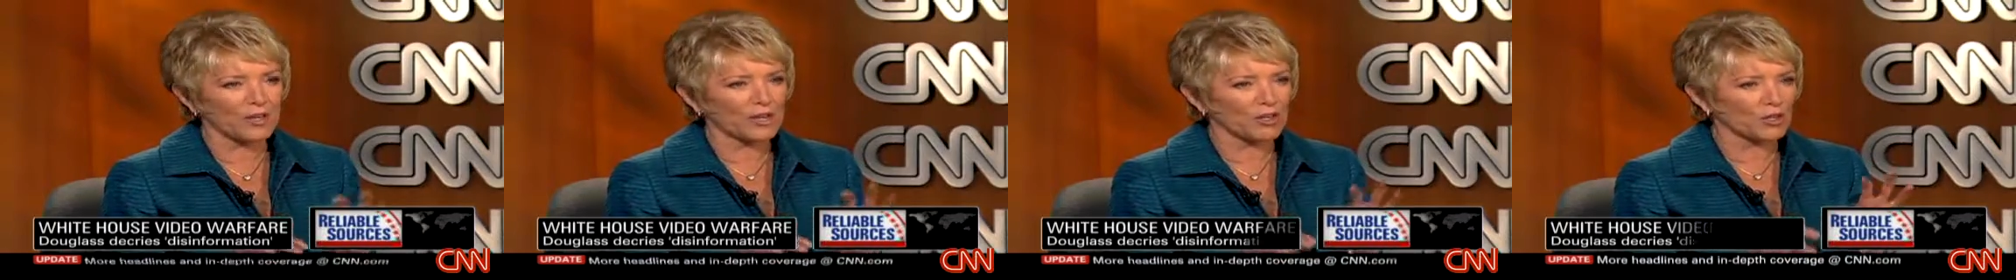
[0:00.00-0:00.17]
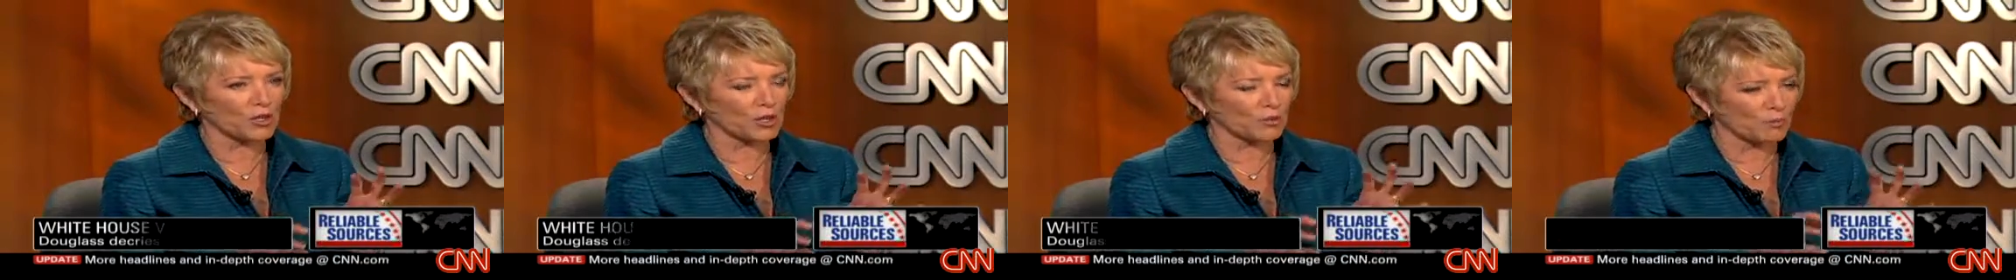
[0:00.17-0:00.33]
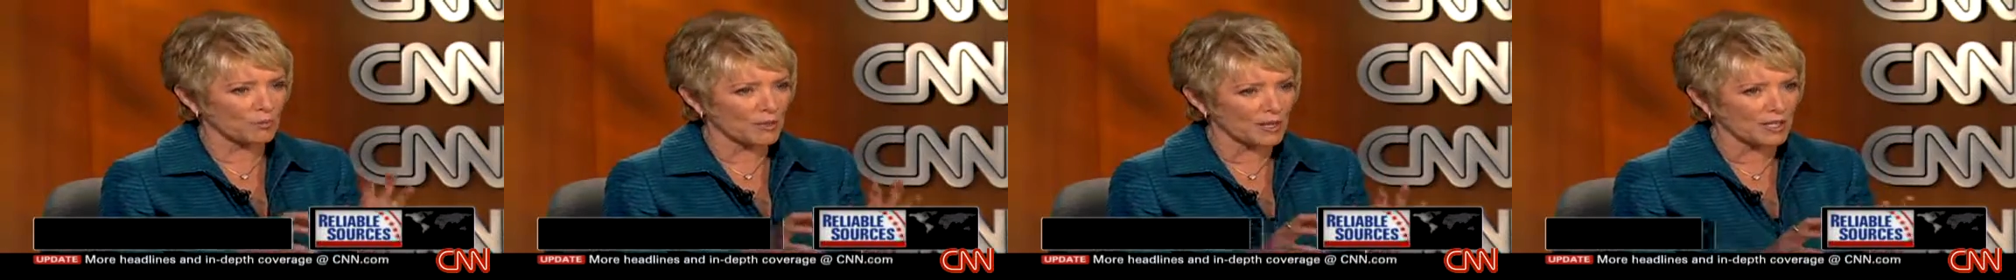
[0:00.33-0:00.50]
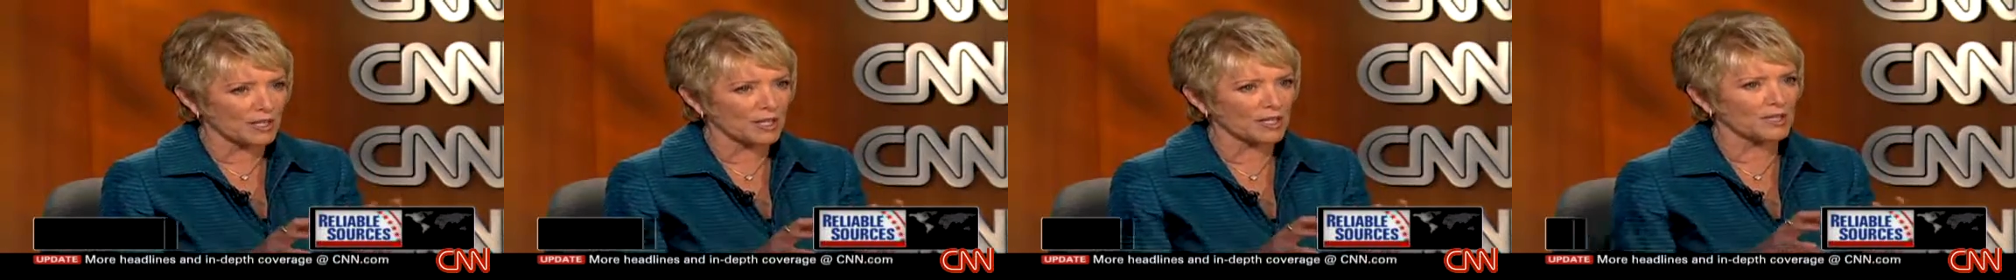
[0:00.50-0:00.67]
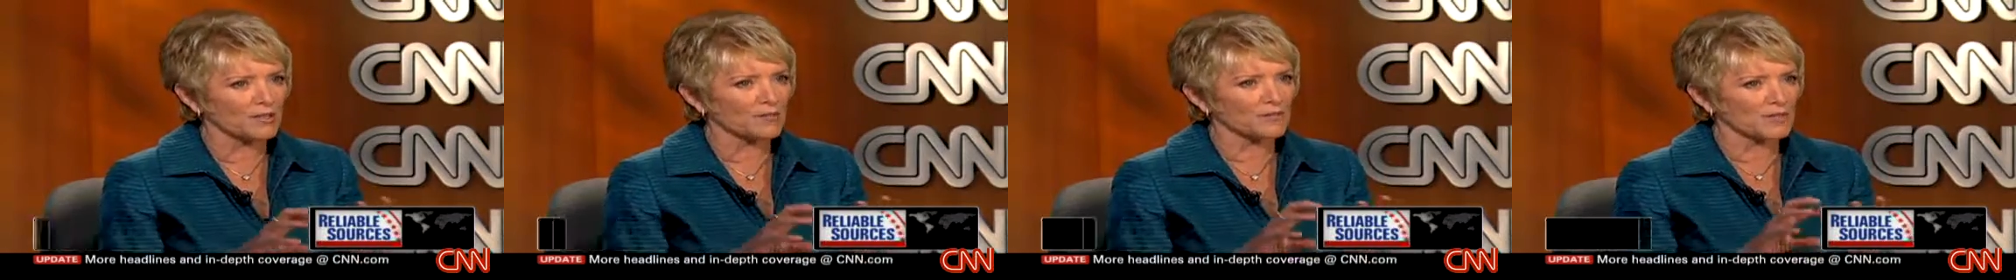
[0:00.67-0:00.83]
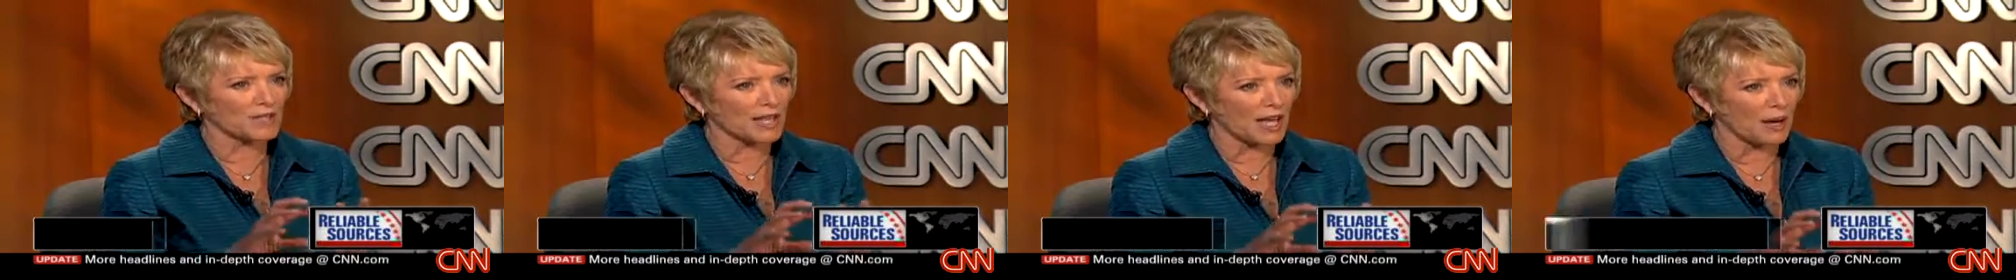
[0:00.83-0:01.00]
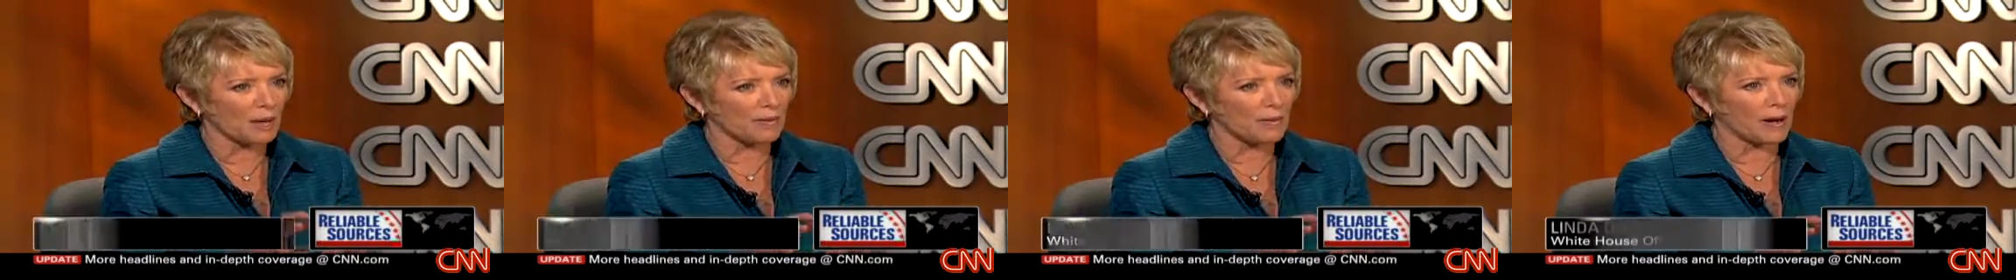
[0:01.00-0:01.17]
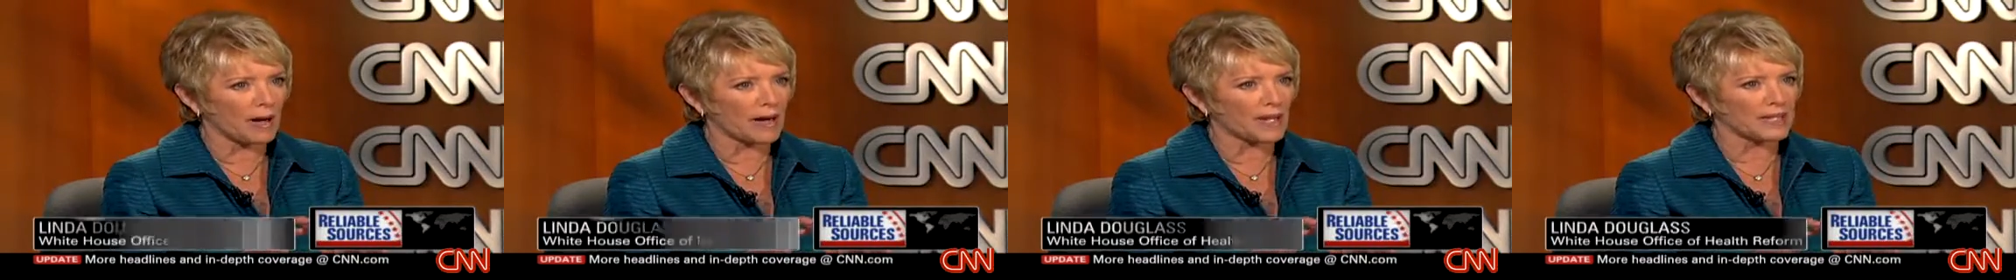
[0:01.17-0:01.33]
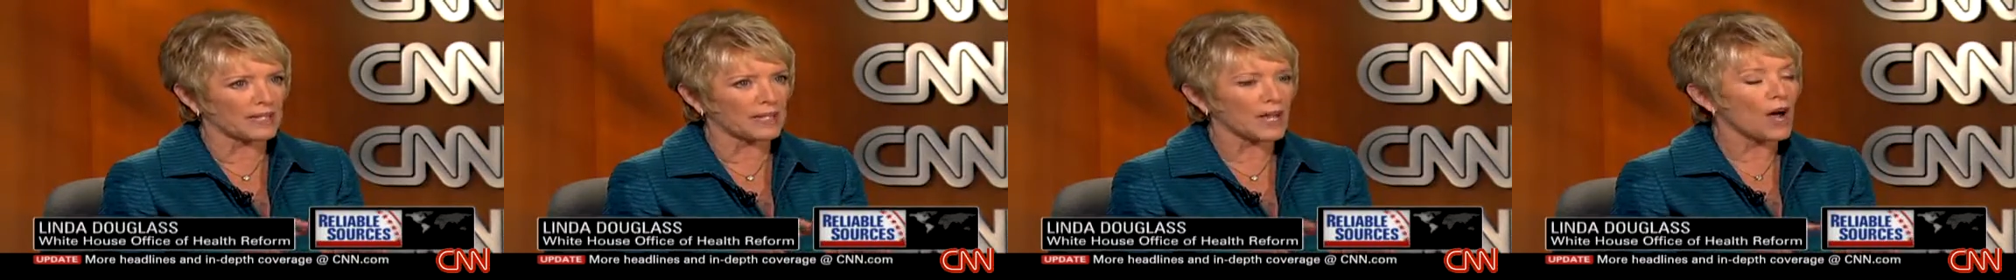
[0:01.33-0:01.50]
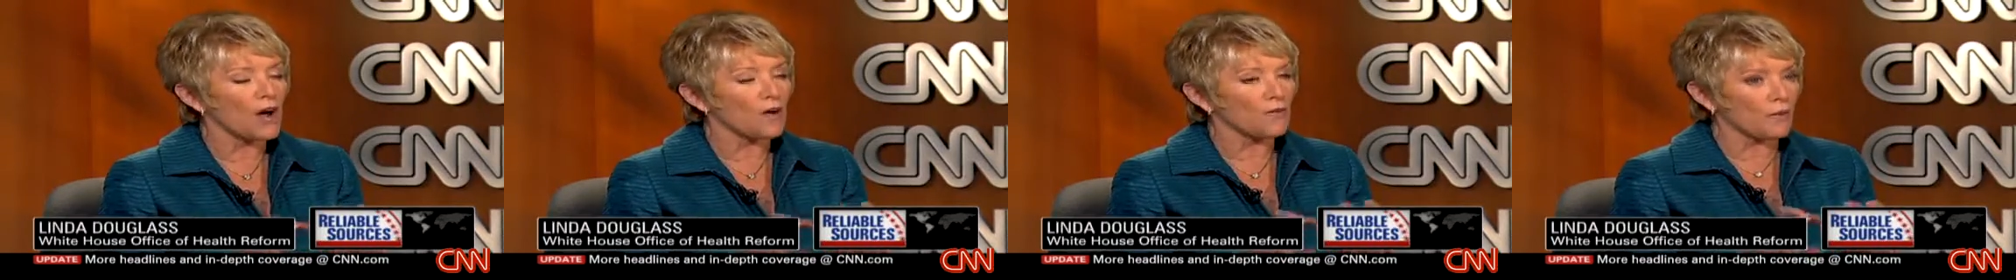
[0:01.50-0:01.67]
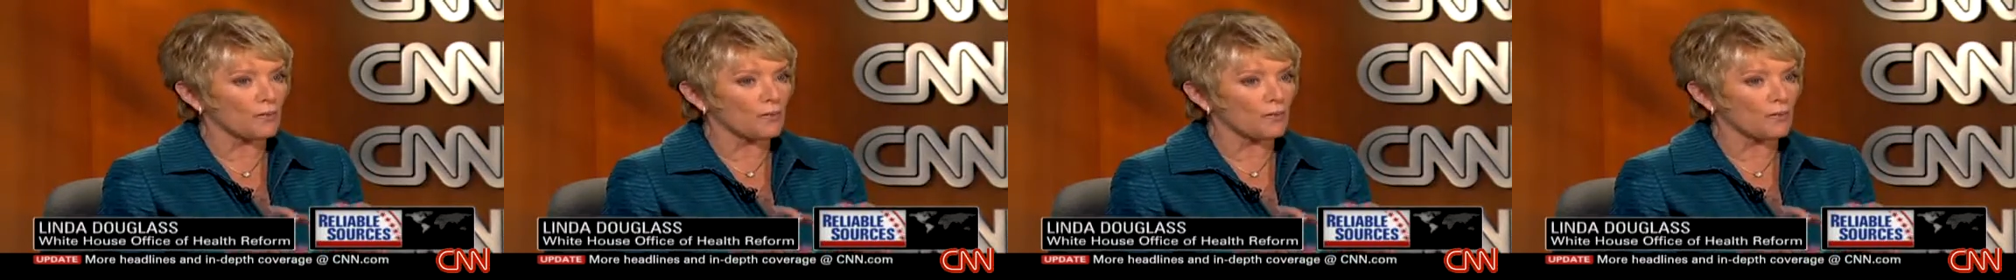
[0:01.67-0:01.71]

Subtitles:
They took pieces of sound bites